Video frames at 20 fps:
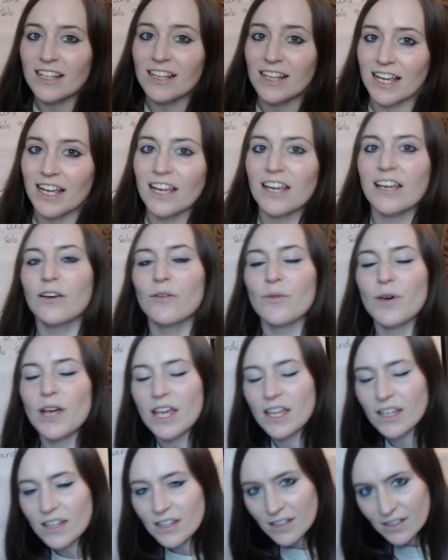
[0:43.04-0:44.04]
the link
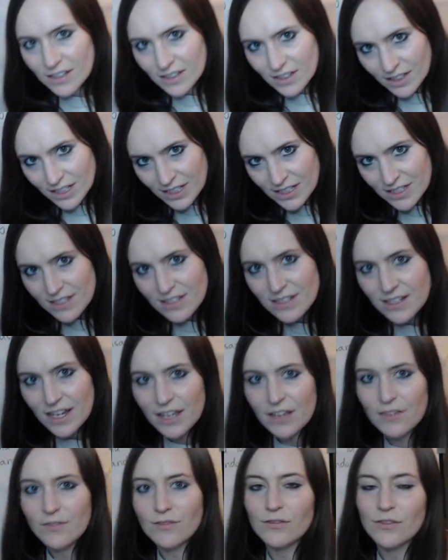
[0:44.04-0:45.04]
where this is
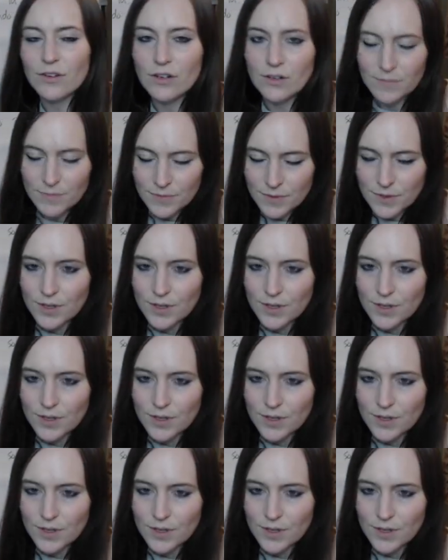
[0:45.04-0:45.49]
taken from,